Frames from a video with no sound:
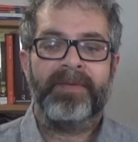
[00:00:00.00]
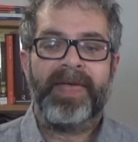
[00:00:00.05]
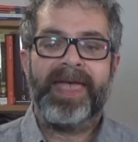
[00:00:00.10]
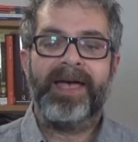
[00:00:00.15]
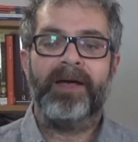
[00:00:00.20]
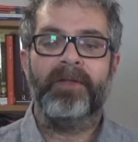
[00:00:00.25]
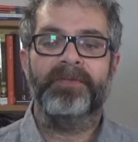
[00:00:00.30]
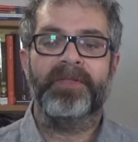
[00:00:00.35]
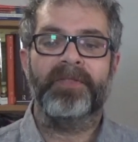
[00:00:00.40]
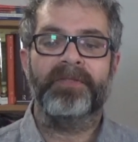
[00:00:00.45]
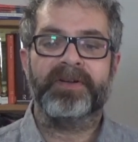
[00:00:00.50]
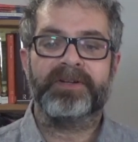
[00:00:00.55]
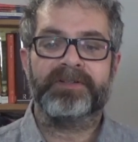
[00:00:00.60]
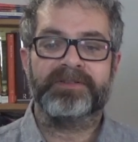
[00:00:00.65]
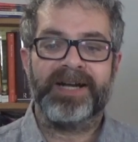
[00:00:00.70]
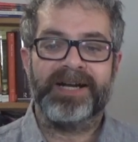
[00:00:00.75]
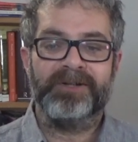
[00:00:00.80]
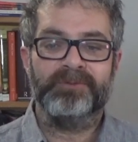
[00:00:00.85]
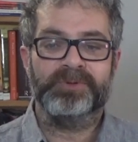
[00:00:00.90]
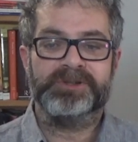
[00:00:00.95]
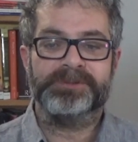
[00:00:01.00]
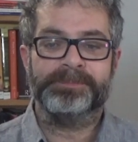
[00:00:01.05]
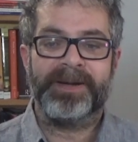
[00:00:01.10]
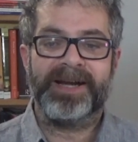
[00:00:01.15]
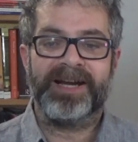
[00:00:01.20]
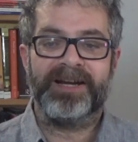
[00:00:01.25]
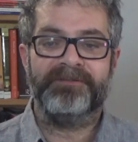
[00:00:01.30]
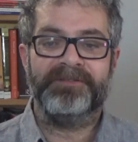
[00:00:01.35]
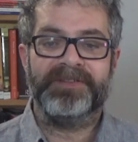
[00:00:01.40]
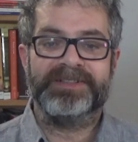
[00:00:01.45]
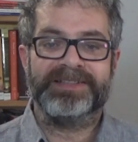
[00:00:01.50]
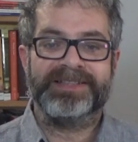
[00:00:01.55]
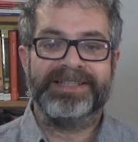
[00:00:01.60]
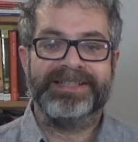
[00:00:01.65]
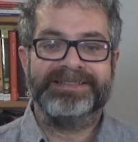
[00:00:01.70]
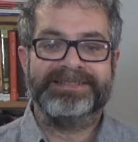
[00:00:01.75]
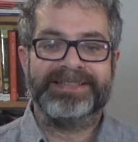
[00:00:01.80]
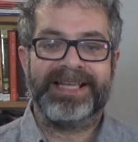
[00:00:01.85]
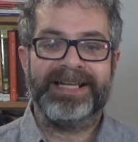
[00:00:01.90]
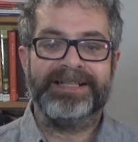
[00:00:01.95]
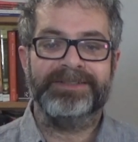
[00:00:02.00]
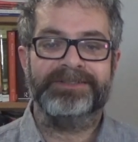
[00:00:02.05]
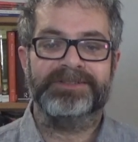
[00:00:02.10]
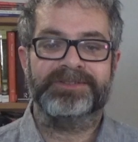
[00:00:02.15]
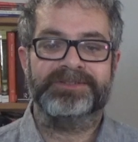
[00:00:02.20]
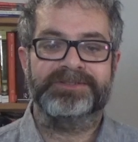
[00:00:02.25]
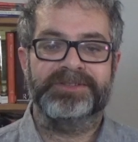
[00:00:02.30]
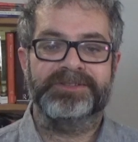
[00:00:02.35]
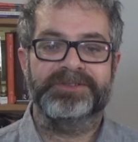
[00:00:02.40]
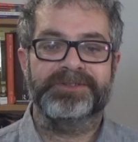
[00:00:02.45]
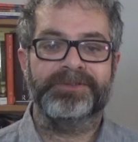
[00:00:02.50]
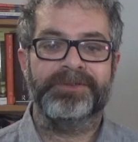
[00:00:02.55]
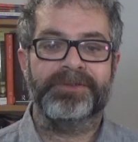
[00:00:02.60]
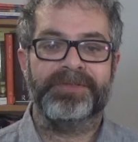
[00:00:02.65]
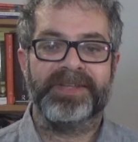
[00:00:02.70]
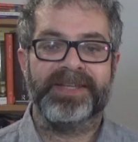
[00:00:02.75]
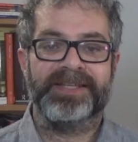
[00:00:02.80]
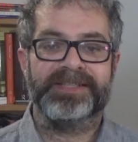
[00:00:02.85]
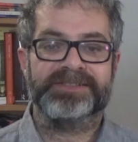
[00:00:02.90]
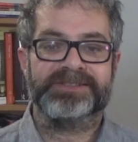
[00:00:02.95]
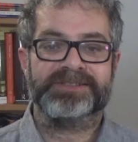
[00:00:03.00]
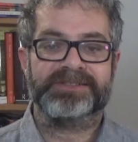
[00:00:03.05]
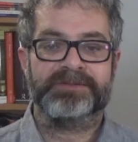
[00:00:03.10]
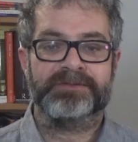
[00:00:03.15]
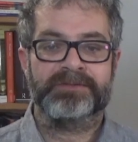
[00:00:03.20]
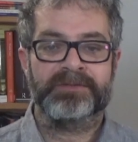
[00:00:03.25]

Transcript: held that the Crown was perfectly entitled to do this.